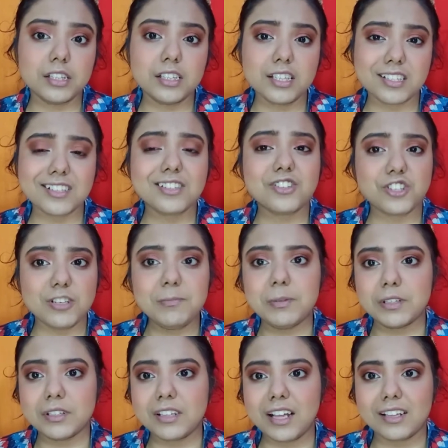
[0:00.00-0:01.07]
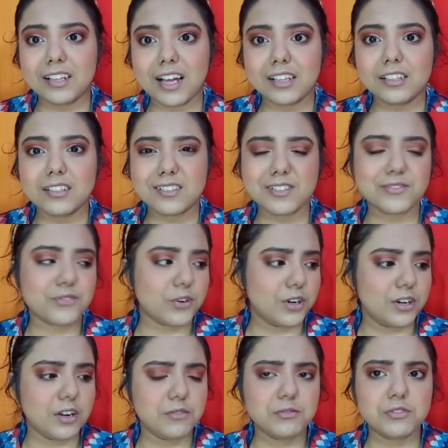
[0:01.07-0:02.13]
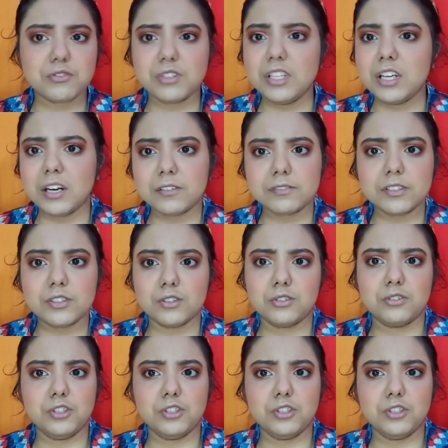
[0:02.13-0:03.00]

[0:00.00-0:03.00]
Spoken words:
this is cheaper than that. This is for around 300 or